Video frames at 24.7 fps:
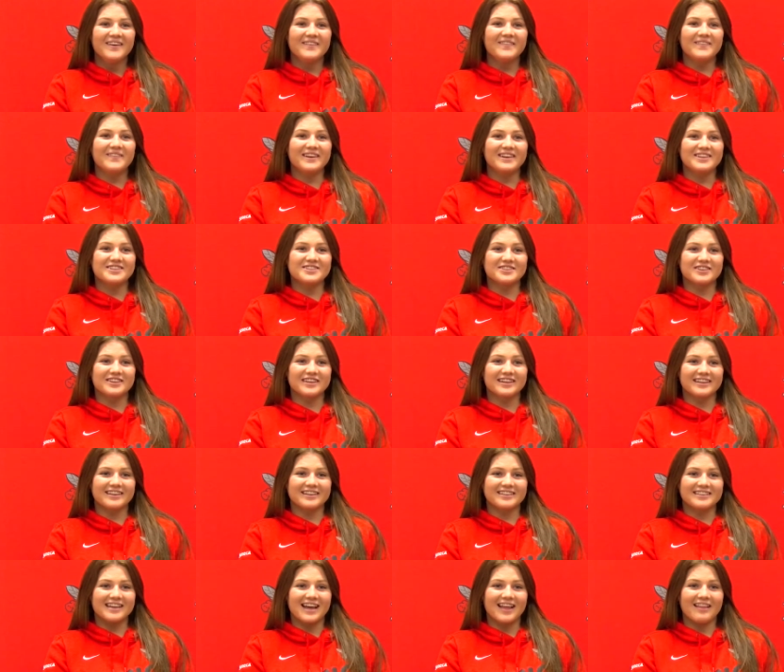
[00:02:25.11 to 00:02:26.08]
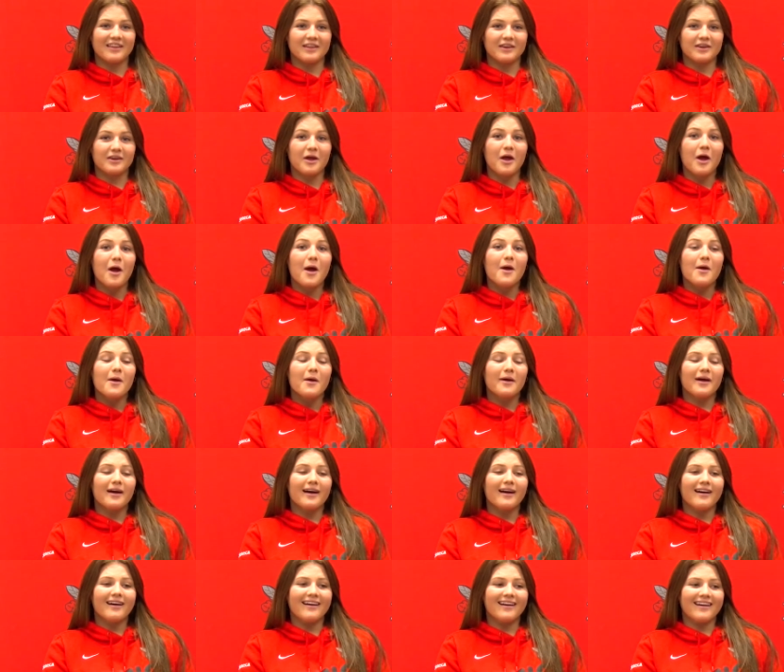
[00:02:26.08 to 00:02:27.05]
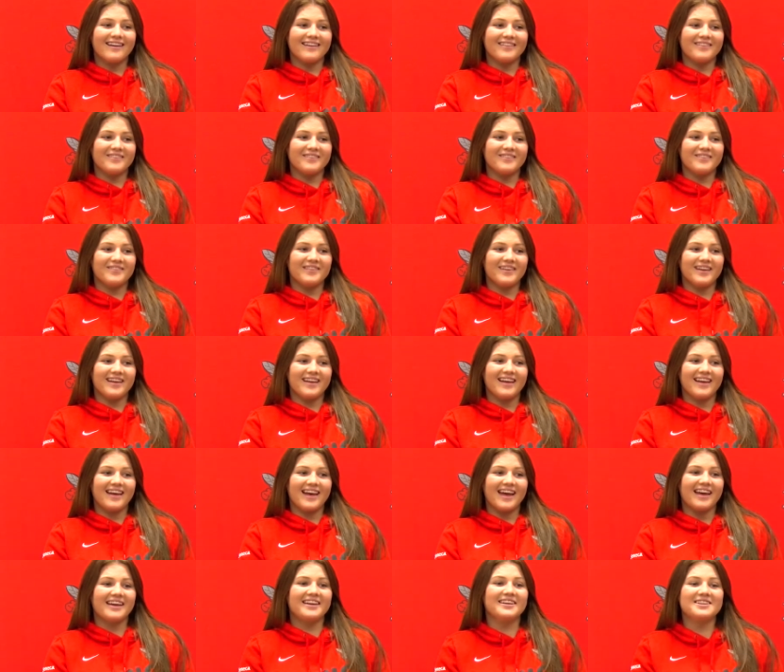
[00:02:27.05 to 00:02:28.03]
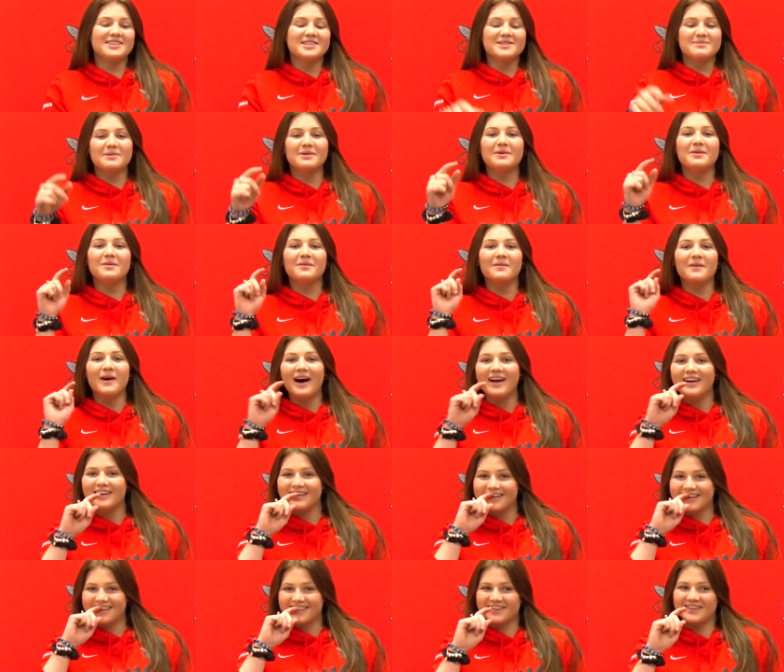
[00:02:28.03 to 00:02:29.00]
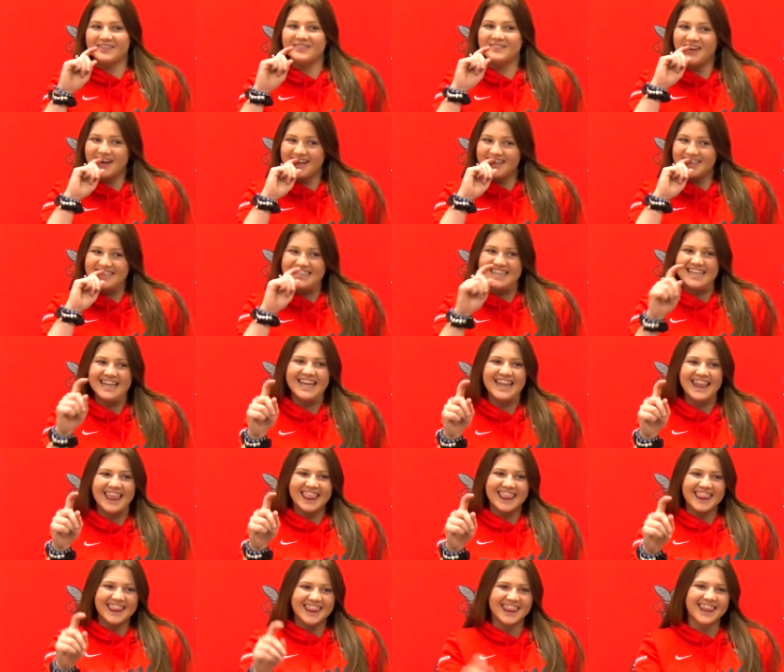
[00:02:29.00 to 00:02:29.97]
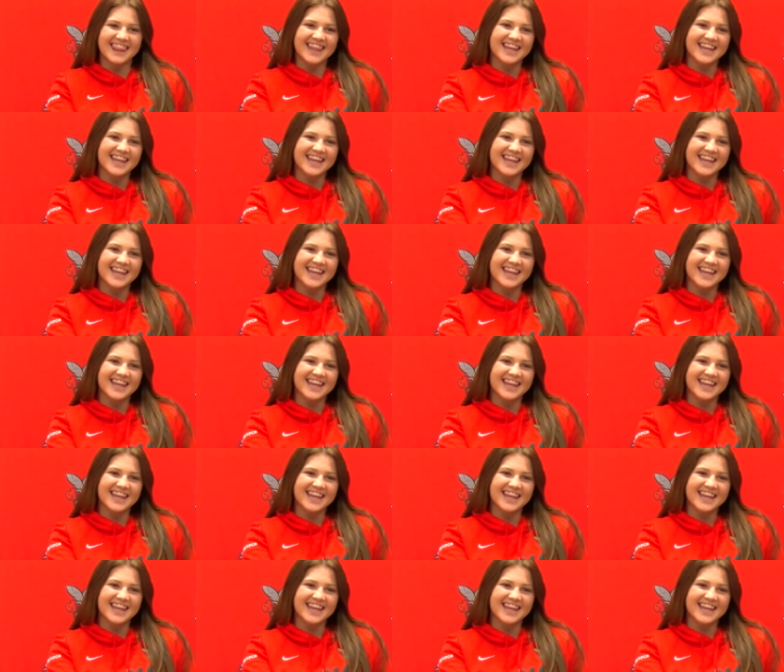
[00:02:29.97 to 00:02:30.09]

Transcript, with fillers: what is your hidden talent? Um, I can spit water through my teeth.